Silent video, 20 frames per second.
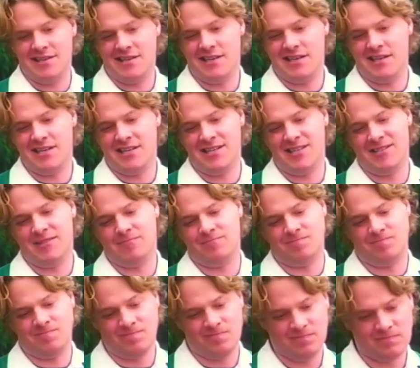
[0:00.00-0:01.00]
uh,
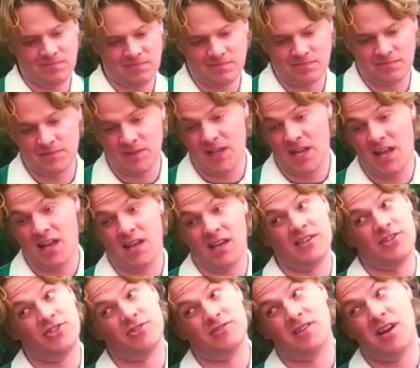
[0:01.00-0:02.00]

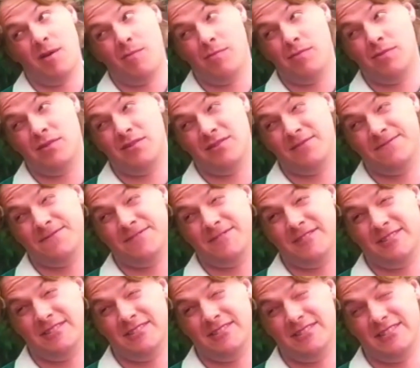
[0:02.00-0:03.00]
get your number
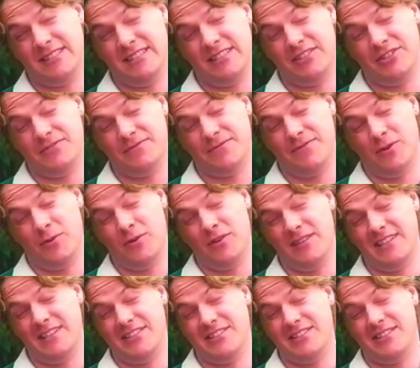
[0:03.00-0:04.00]
for, get your
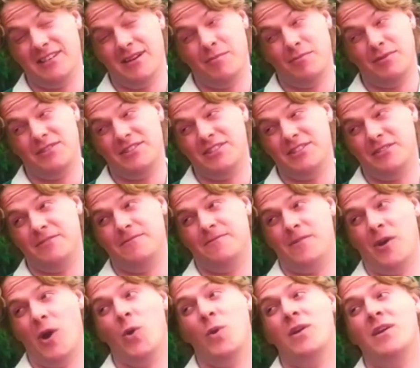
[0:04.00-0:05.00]
phone, get the number to your
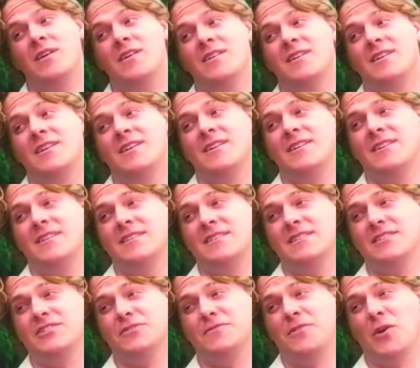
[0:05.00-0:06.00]
phone,
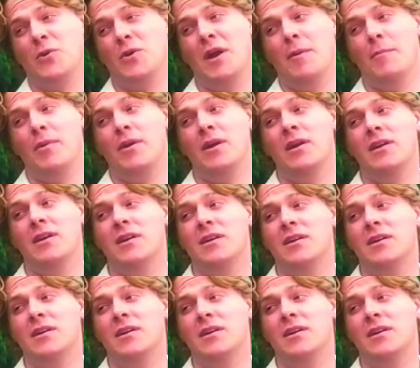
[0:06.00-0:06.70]
get your phone number.